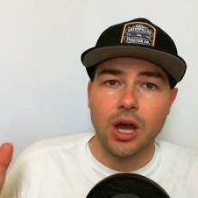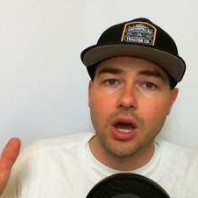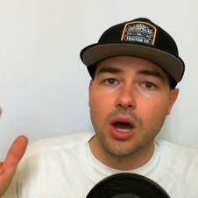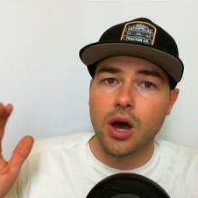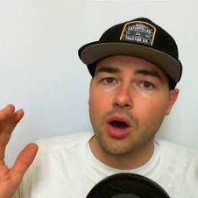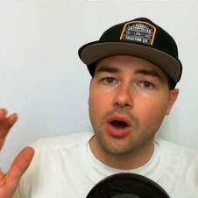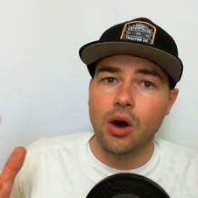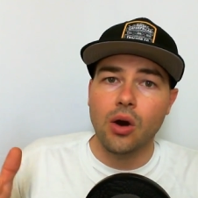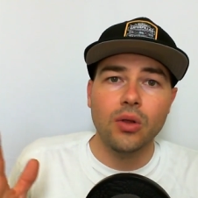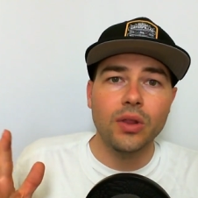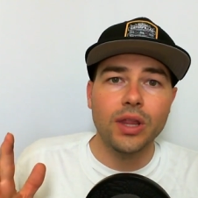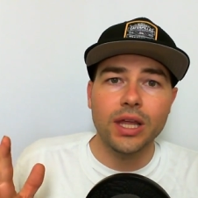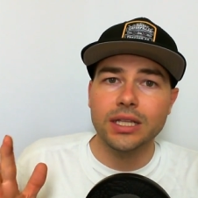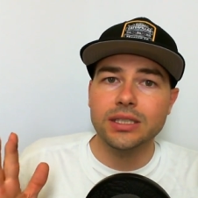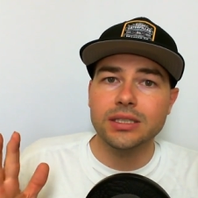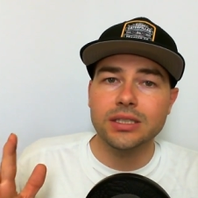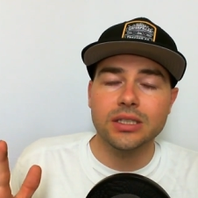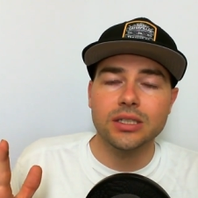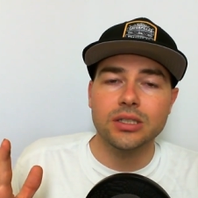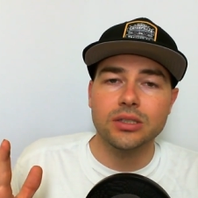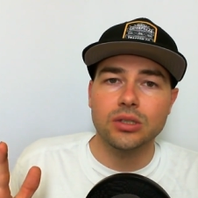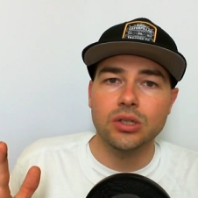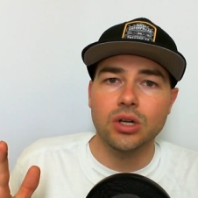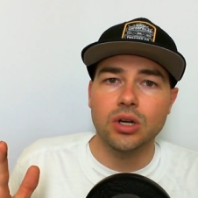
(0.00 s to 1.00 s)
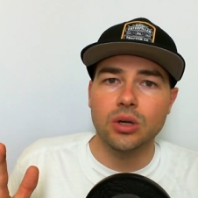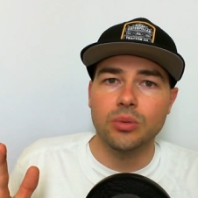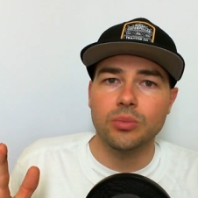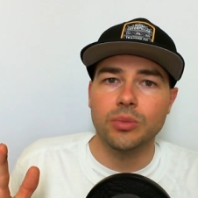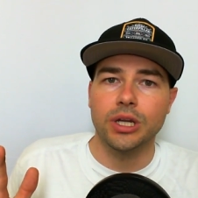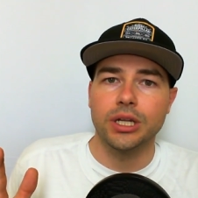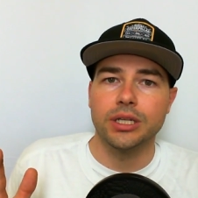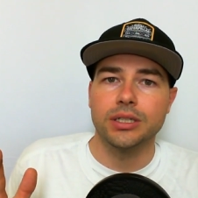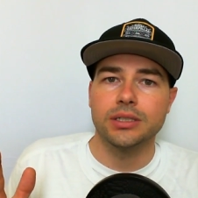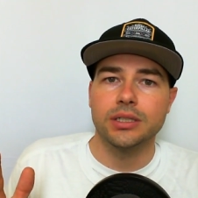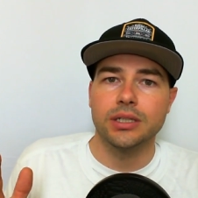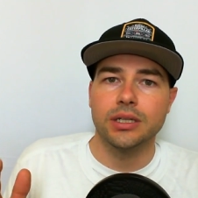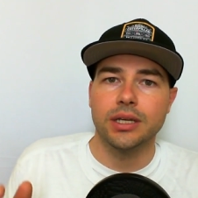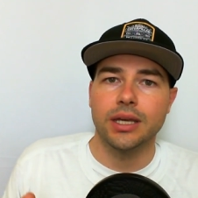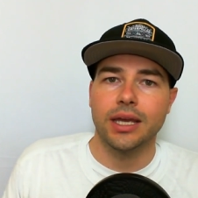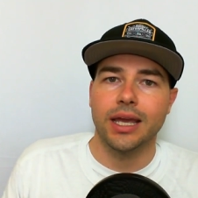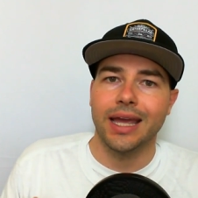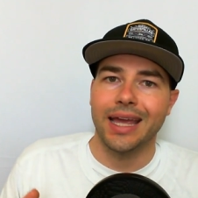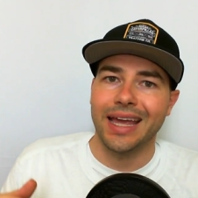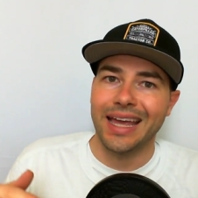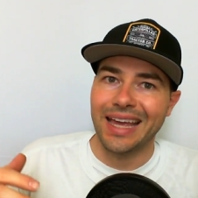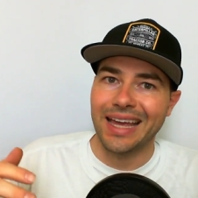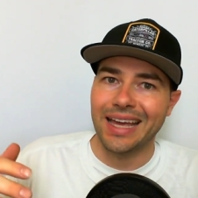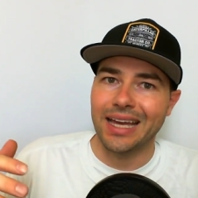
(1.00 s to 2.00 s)
All that's determined
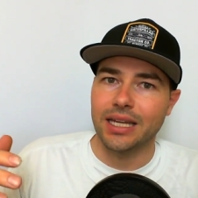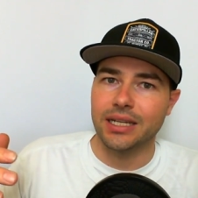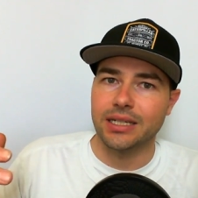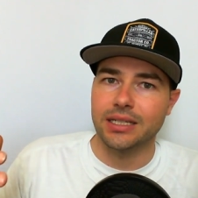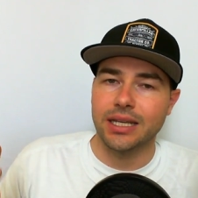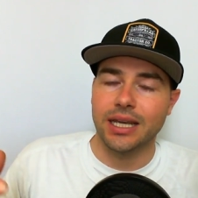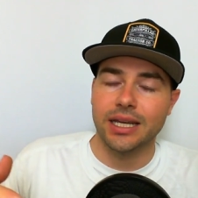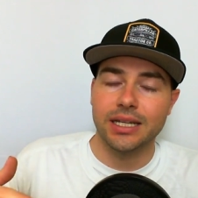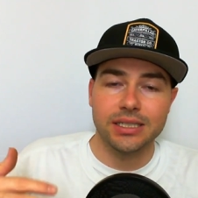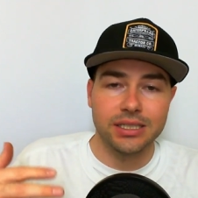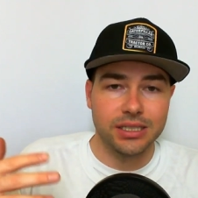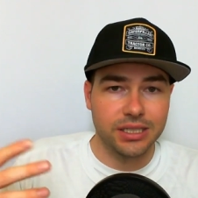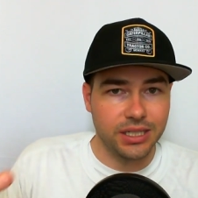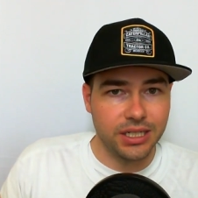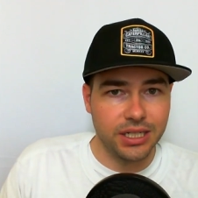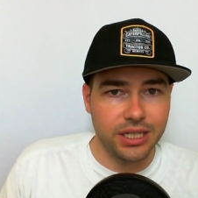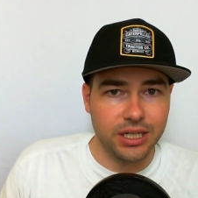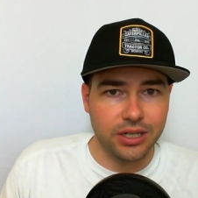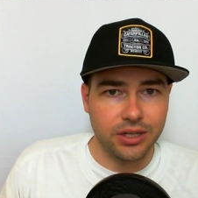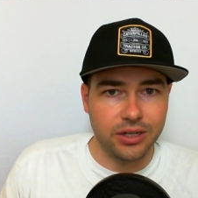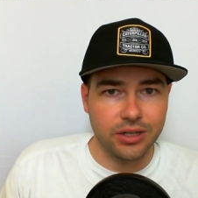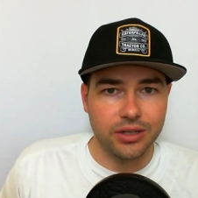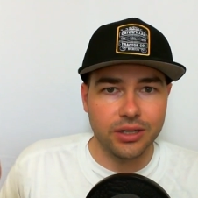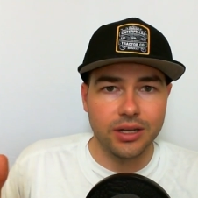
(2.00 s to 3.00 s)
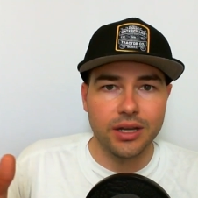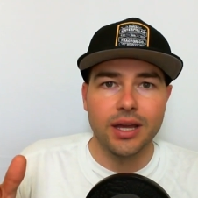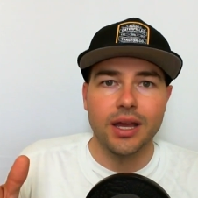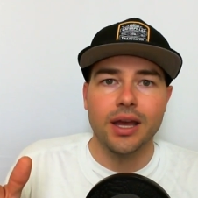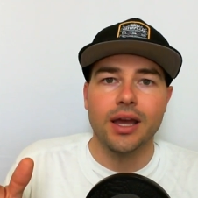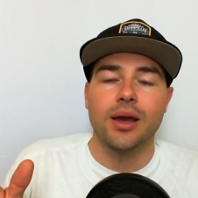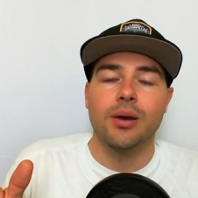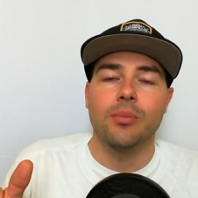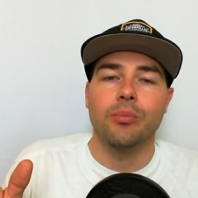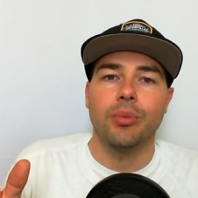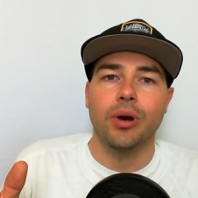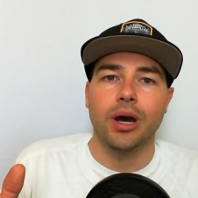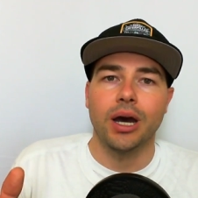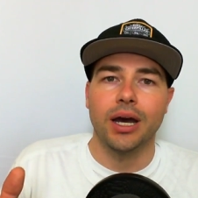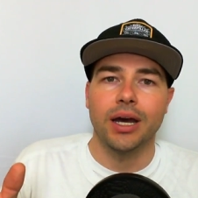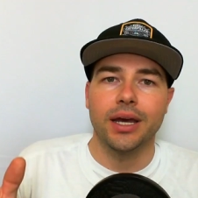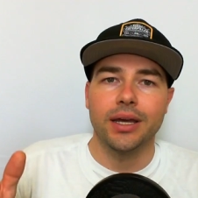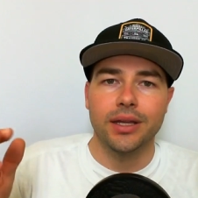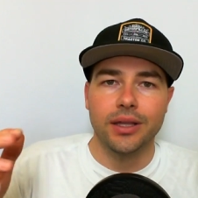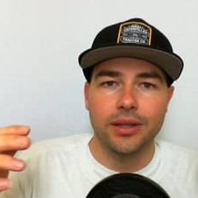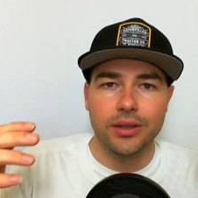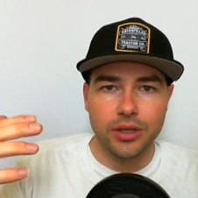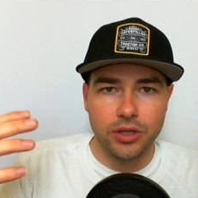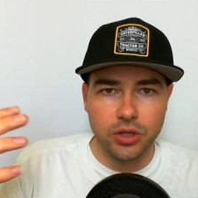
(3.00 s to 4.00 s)
and engineered
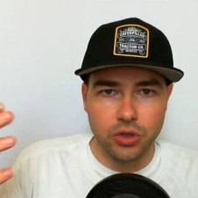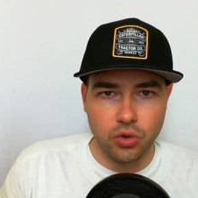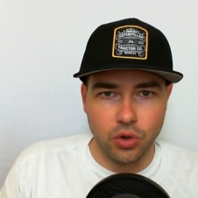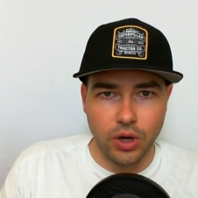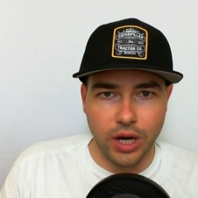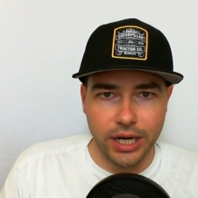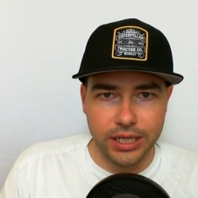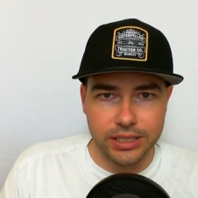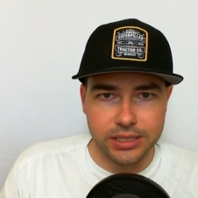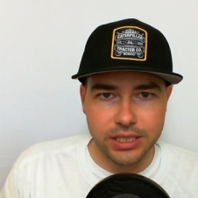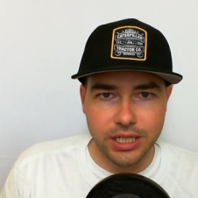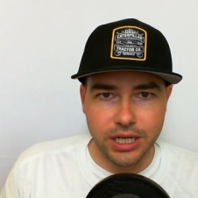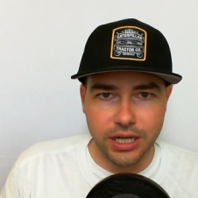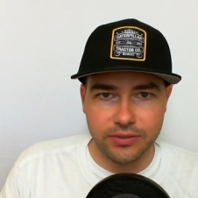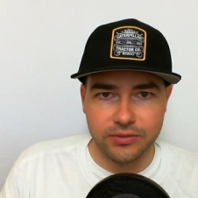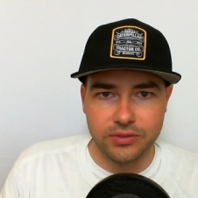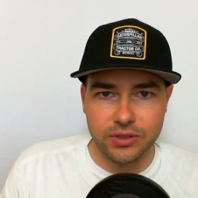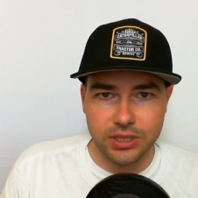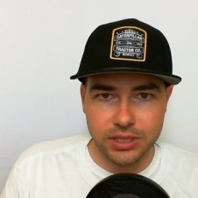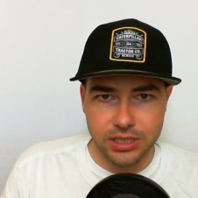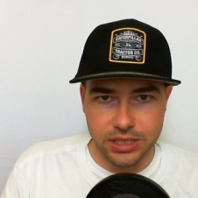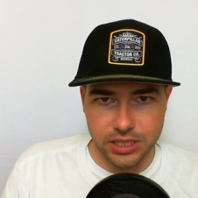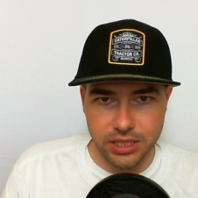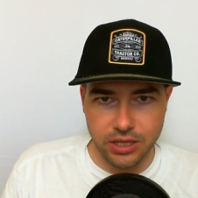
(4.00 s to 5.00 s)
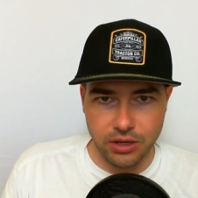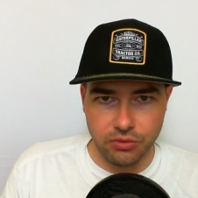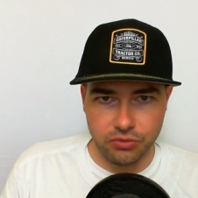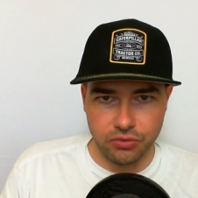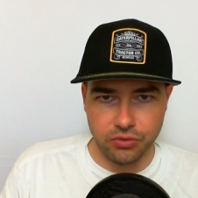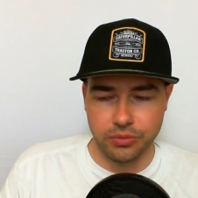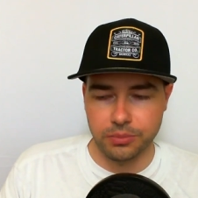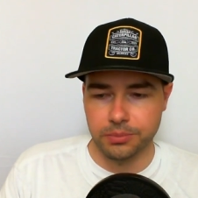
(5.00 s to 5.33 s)
by the crankshaft itself.